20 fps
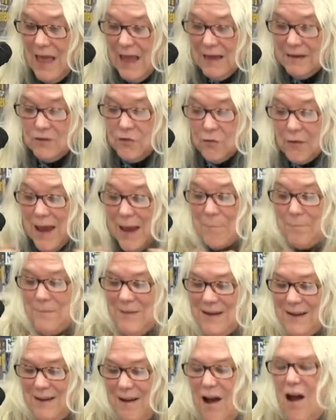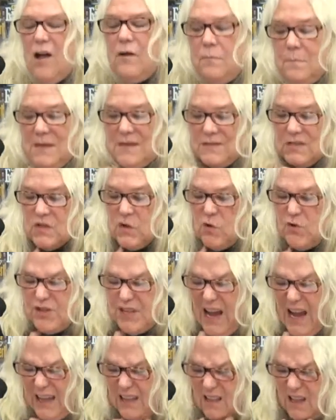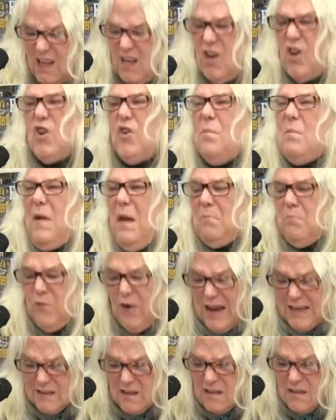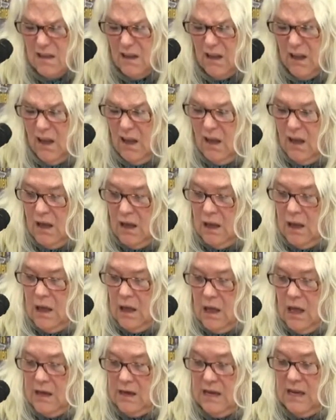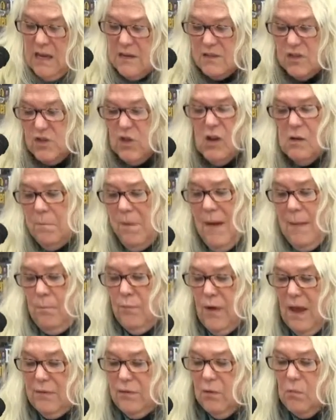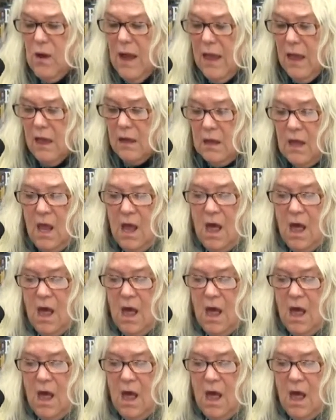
and grabbed me and hugged me so tightly it hurt my breasts, and he took my breath away.